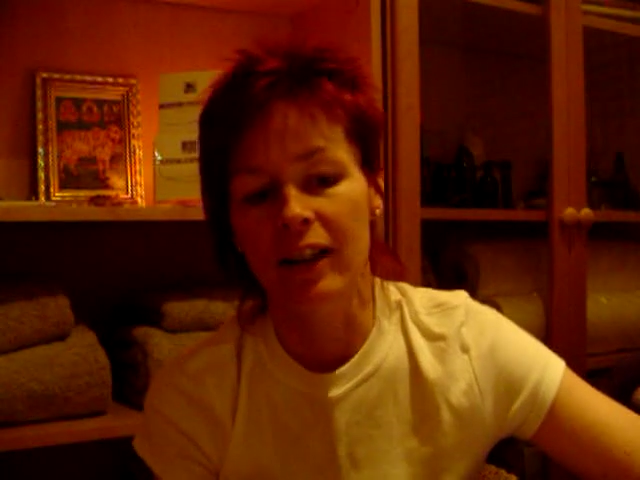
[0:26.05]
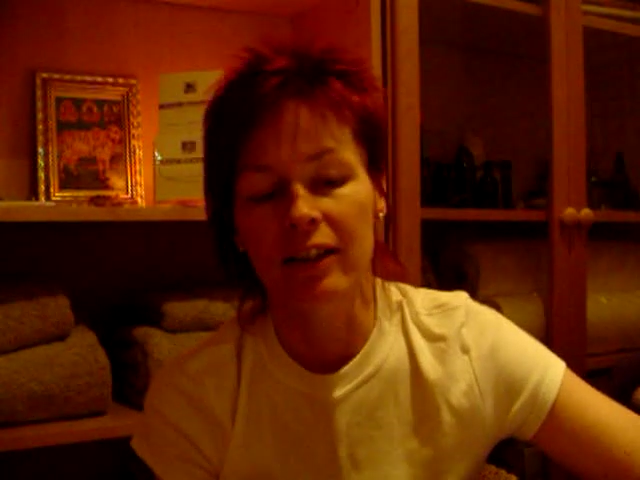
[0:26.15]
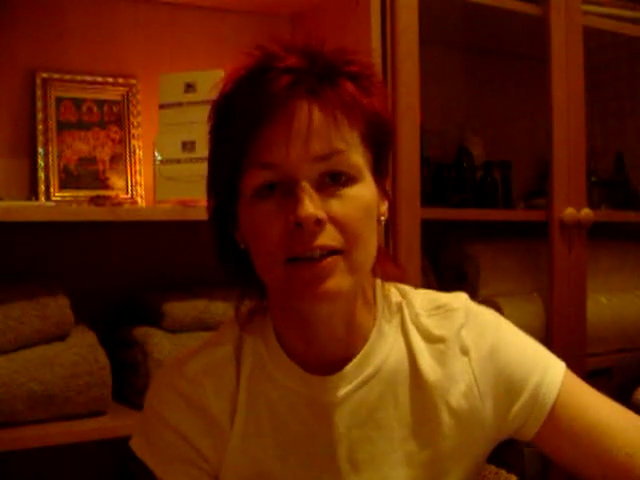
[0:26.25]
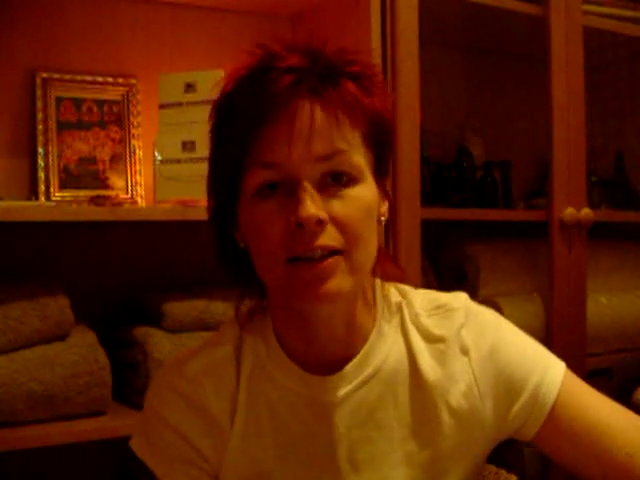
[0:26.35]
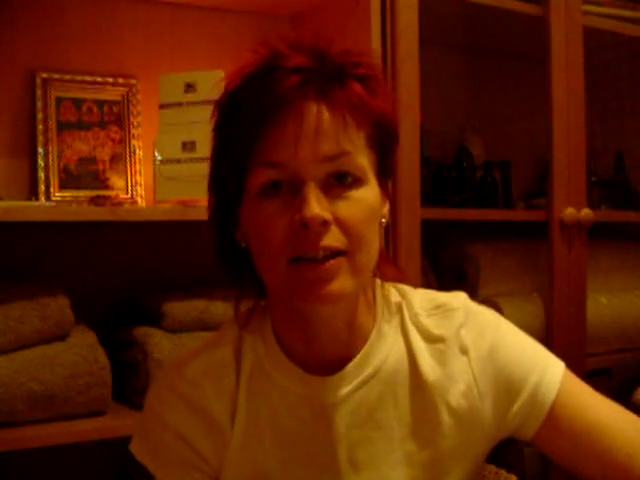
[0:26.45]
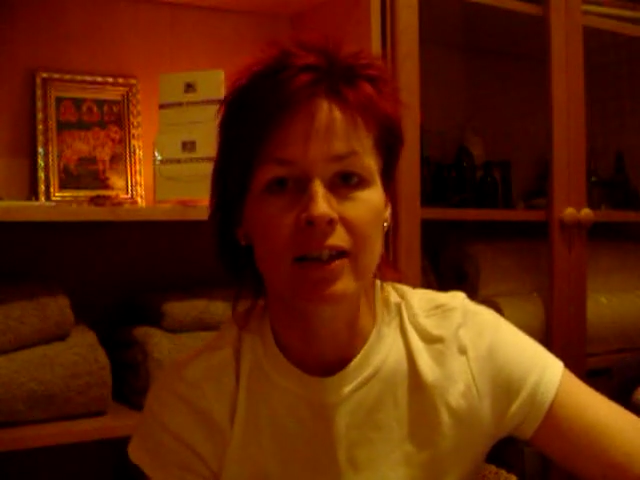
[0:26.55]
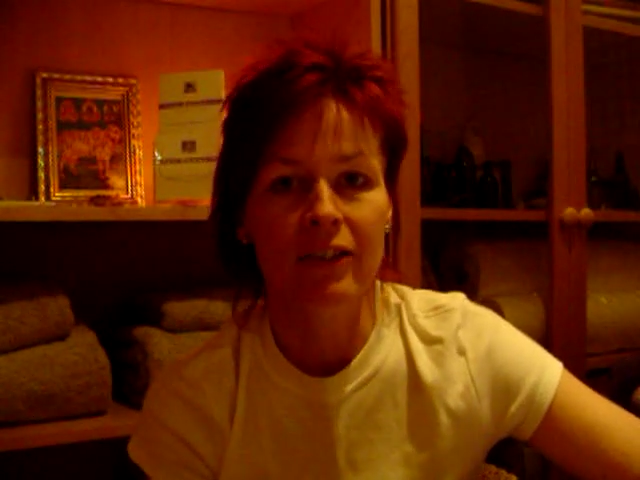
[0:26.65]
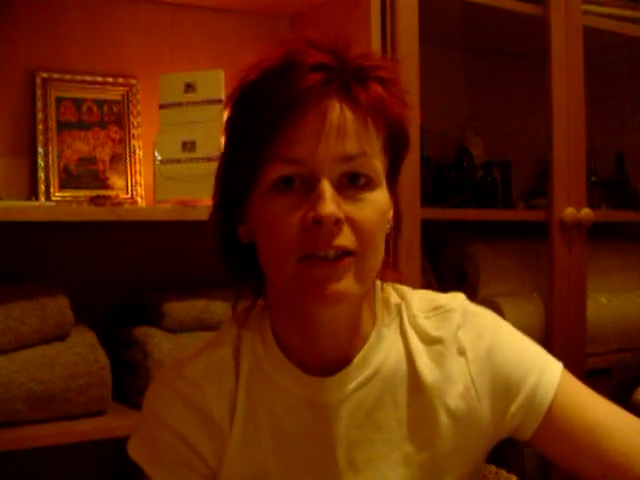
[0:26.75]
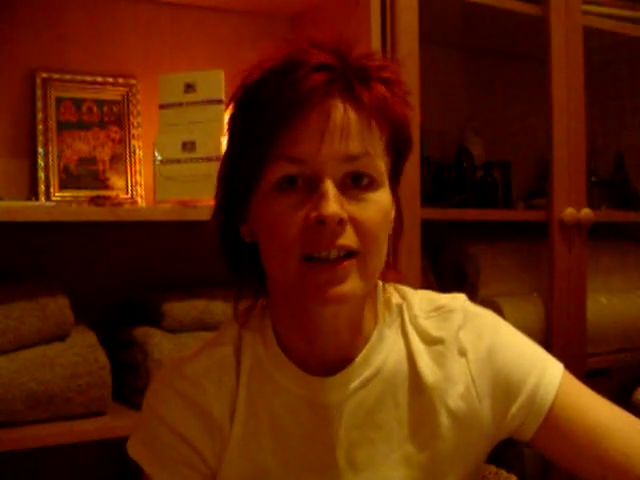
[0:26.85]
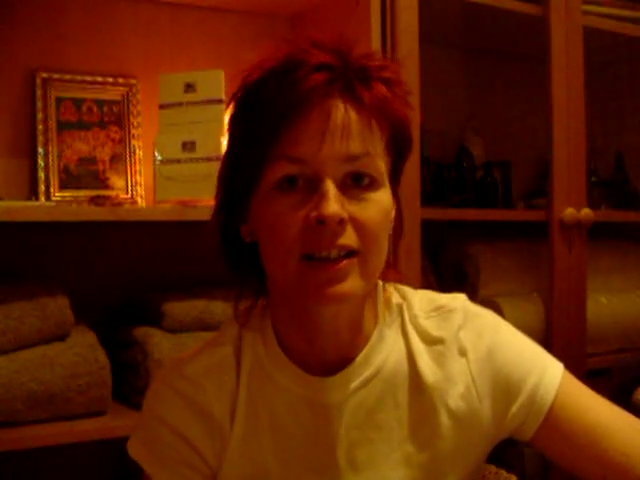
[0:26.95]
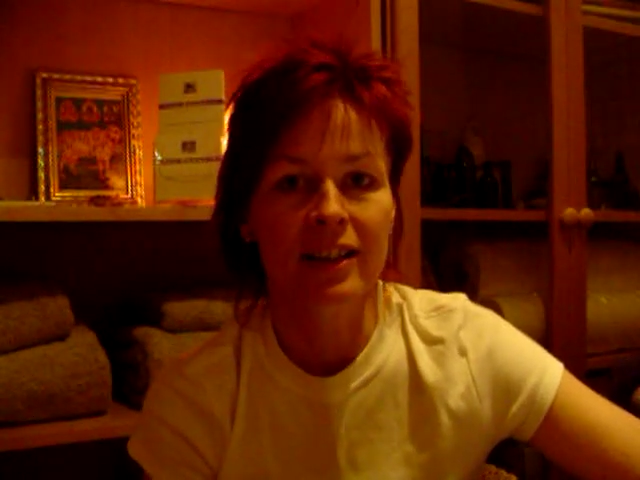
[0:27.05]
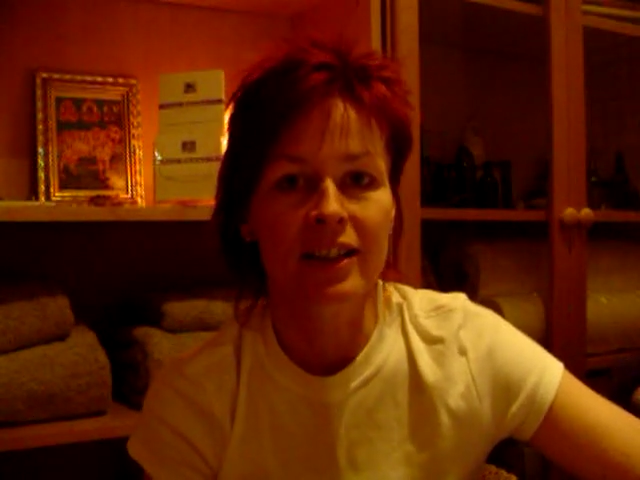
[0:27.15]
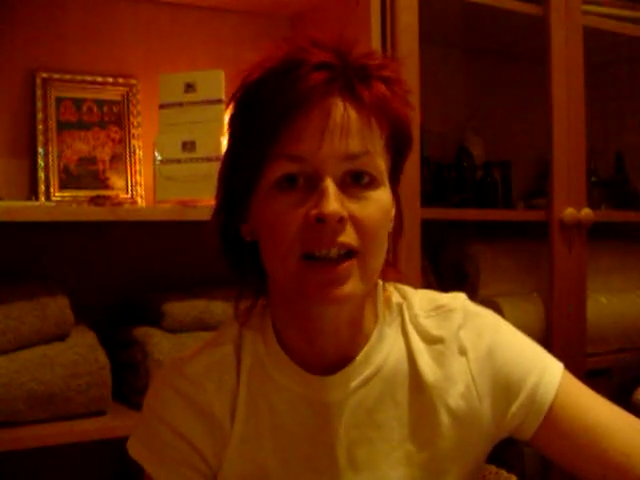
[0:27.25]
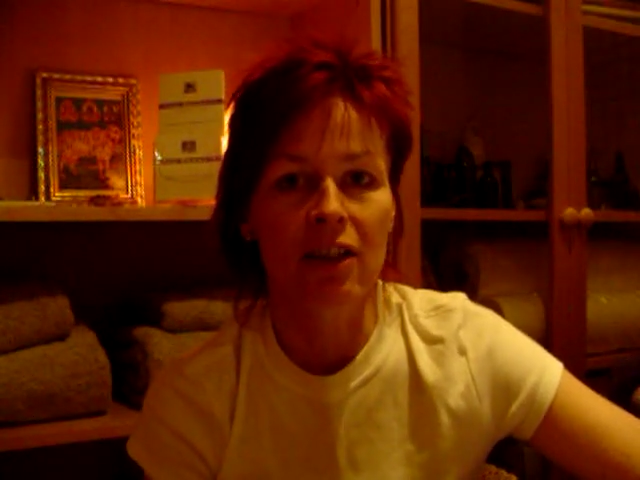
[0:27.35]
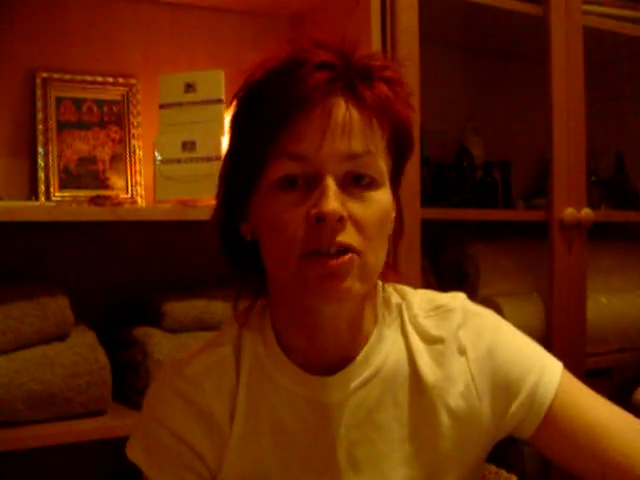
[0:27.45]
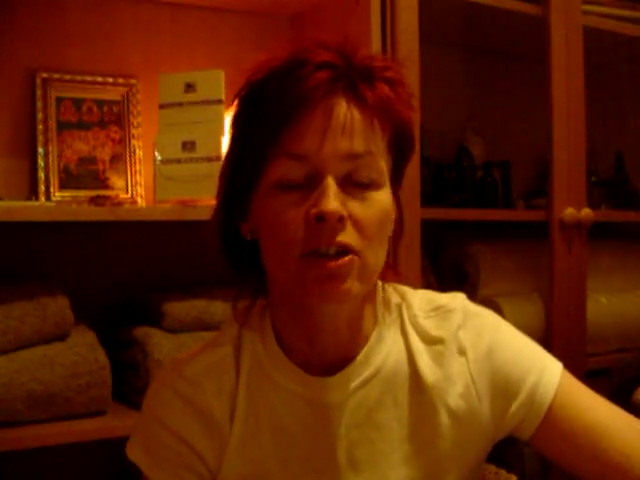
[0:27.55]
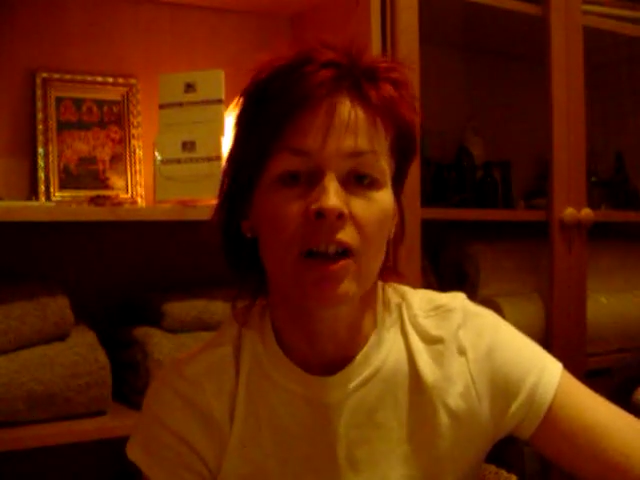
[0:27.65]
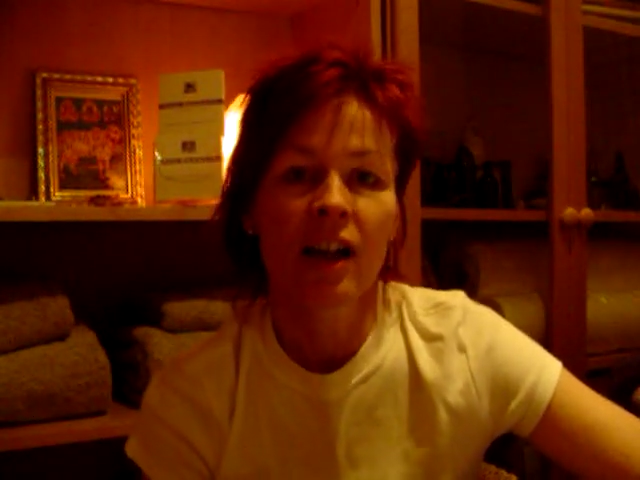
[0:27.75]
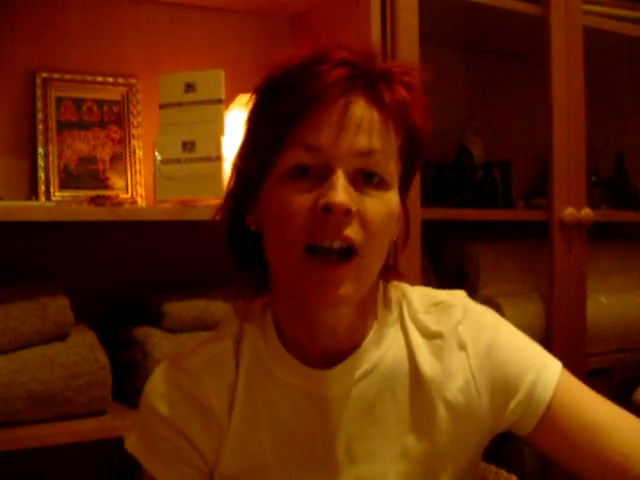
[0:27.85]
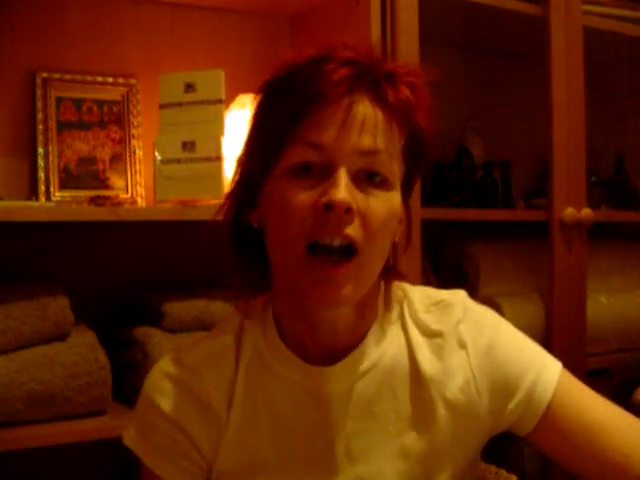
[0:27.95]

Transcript: and the leaflets etc.